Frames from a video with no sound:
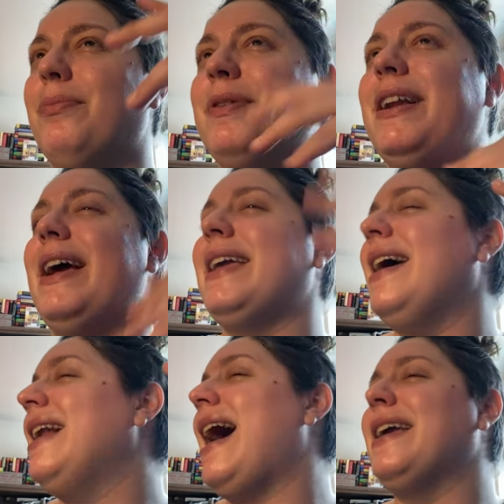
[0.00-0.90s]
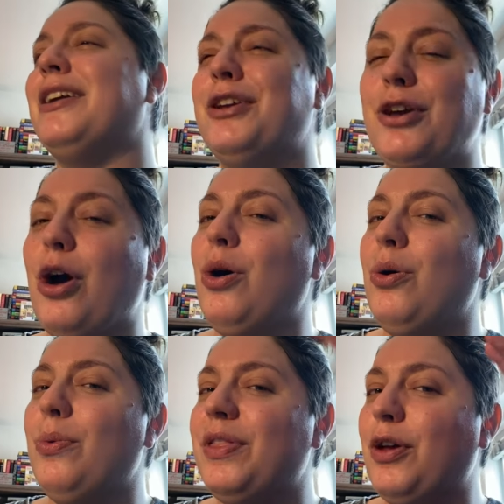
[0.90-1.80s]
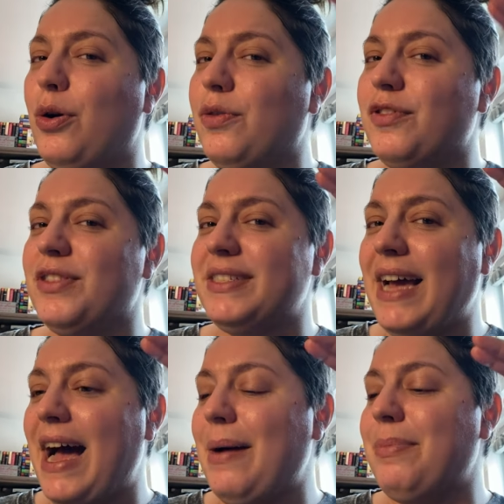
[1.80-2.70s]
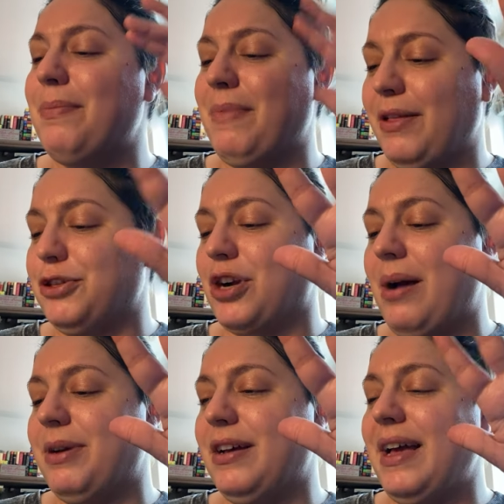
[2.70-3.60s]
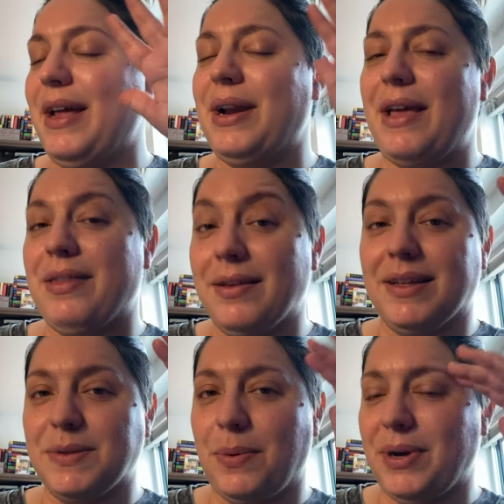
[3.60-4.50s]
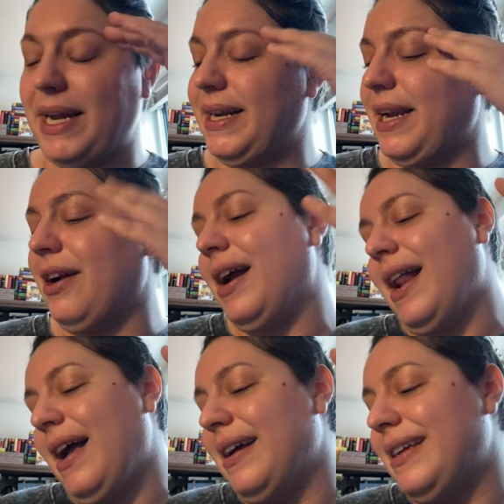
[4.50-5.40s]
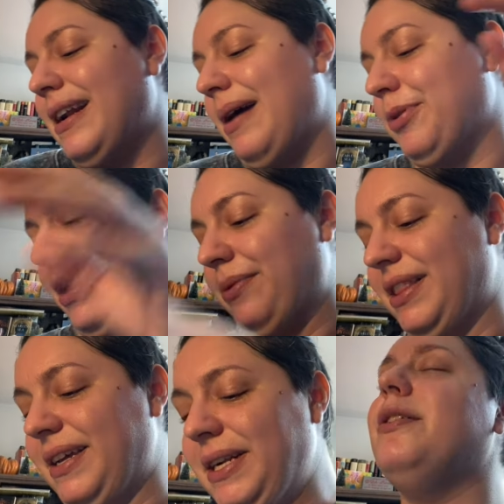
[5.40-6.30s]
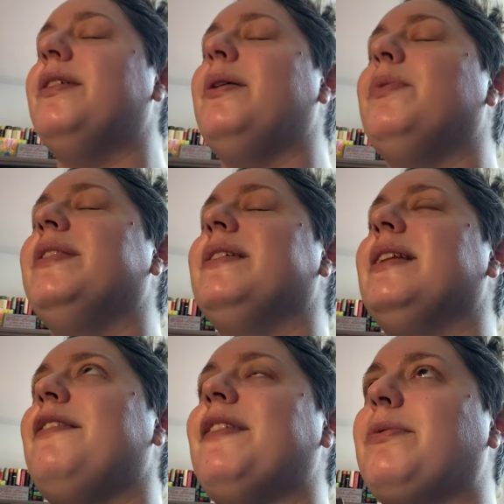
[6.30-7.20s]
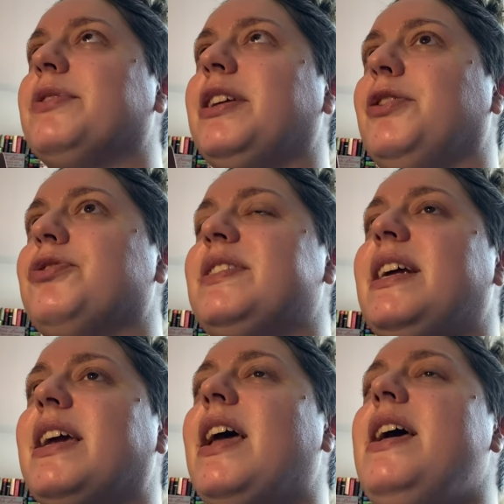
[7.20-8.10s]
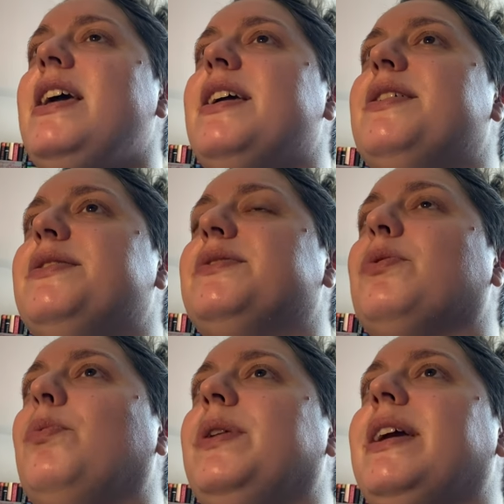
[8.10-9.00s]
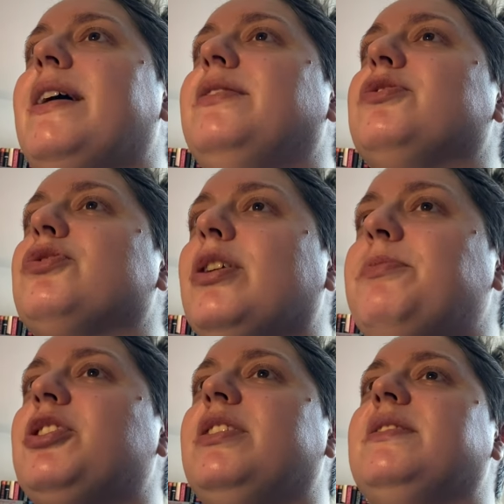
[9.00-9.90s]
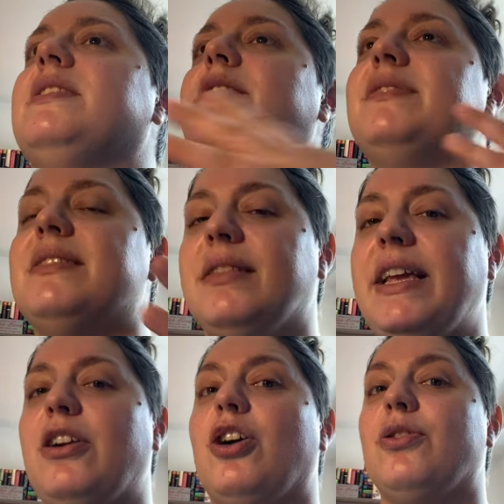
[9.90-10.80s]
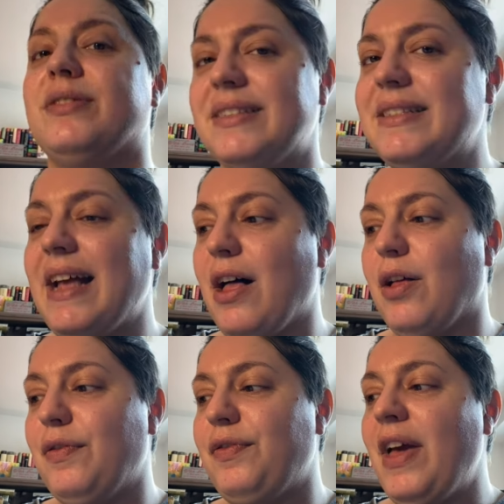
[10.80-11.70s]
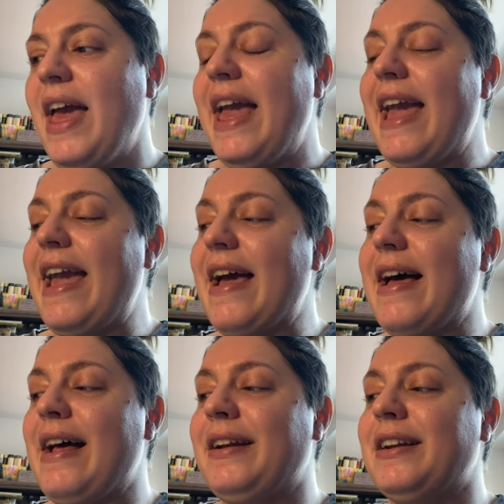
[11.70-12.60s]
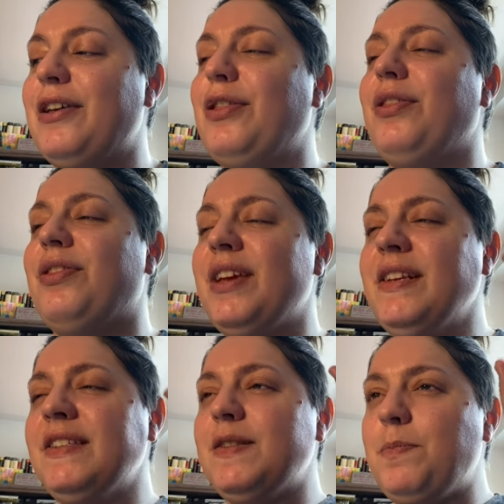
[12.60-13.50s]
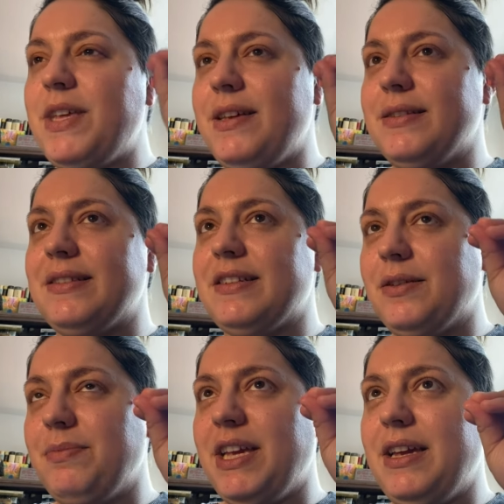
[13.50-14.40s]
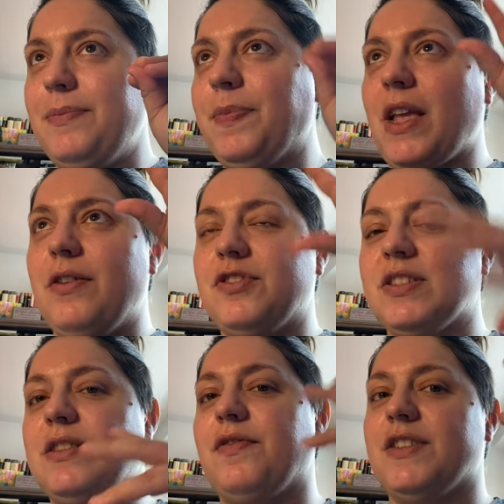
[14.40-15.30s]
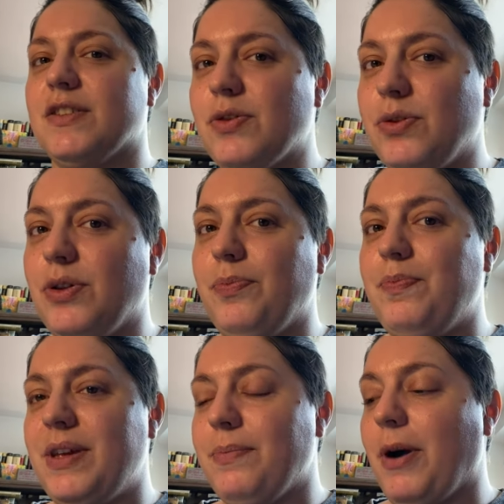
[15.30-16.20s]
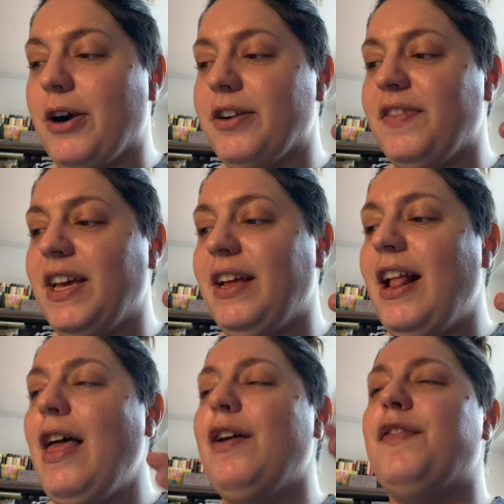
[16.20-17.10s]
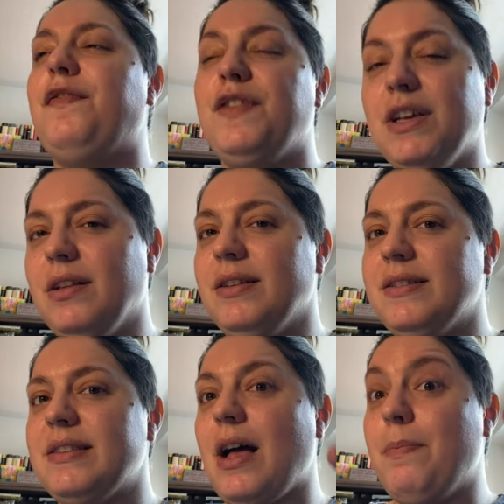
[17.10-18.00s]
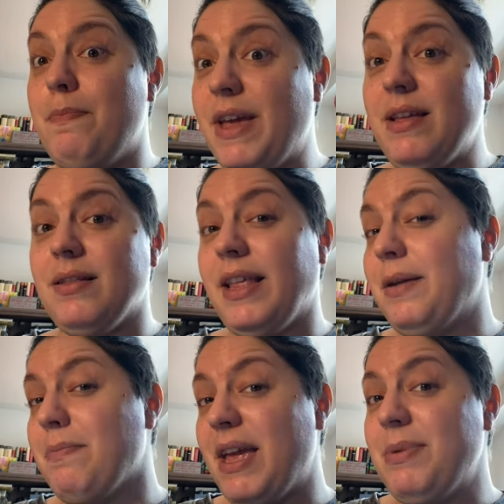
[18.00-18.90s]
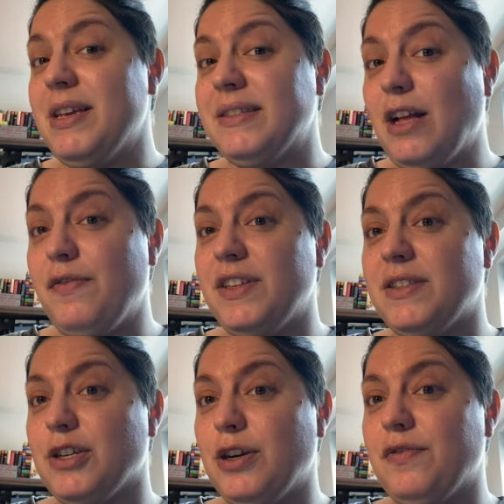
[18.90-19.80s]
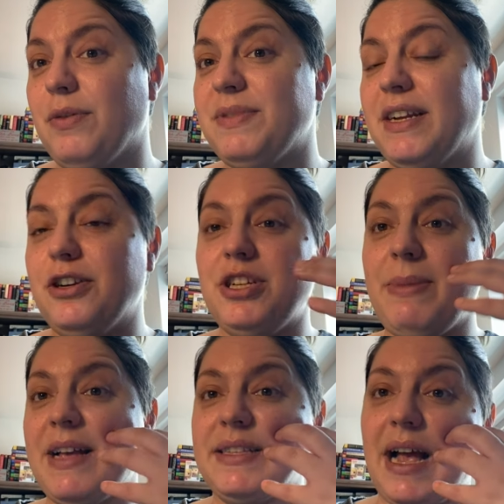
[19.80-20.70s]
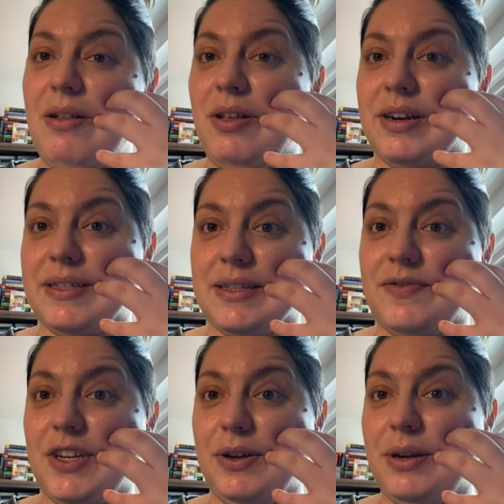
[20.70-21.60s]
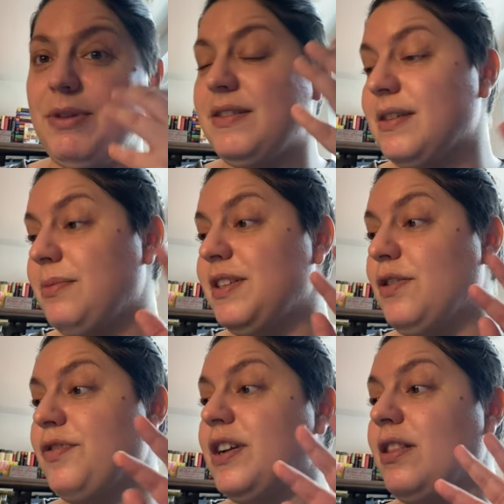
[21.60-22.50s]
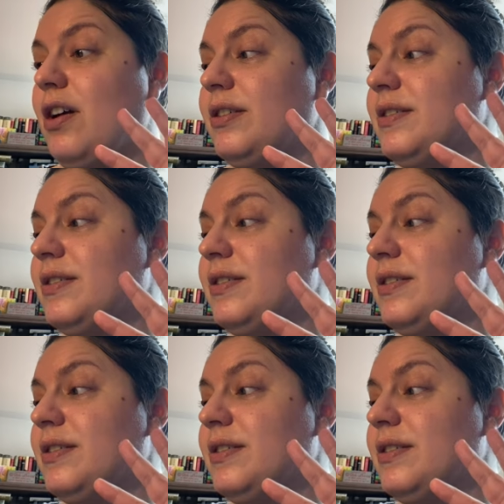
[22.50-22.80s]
But again, I can go with the over the top melodrama, and I think that's what we're getting here. And I, you know, I'm okay with it. Then one thing that I found really interesting is we get descriptions of Celaena herself. And this piece to me of just the physical p- part of it feels a bit like maybe a self insert from Sarah J. Maas. How long is this video going to be? It's going to be so freaking long.